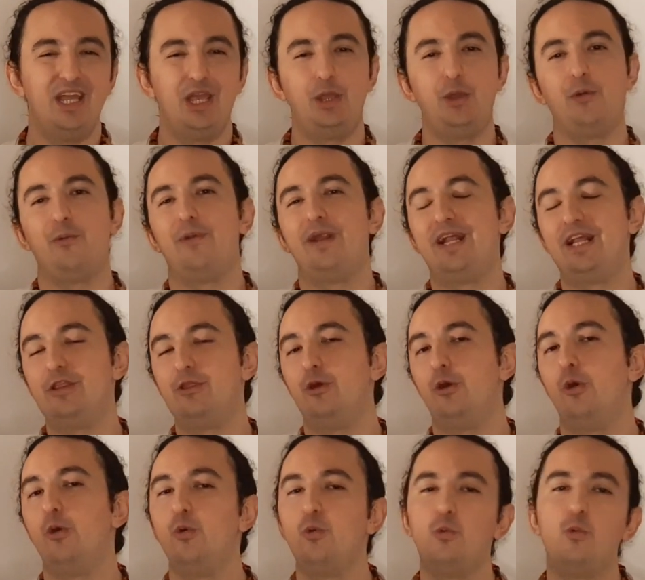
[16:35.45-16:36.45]
You already
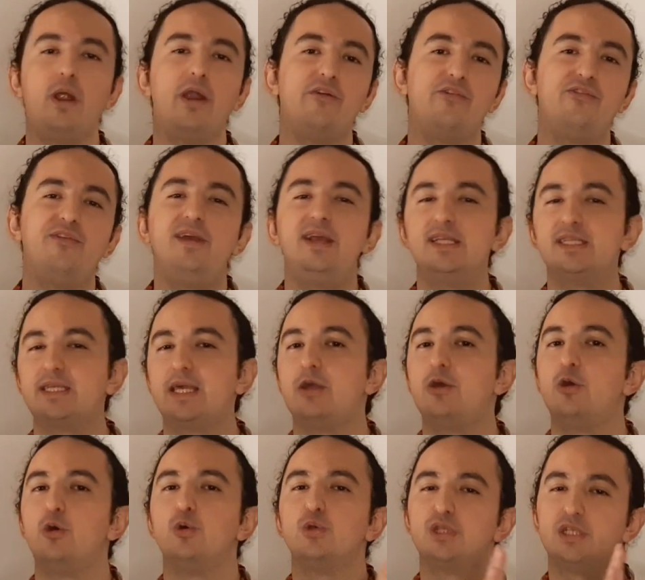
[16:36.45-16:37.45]
know where things can
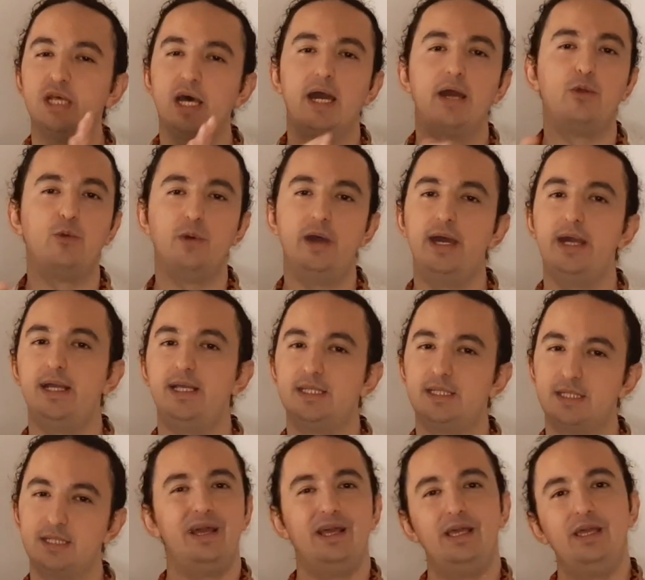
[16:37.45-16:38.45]
go sideways.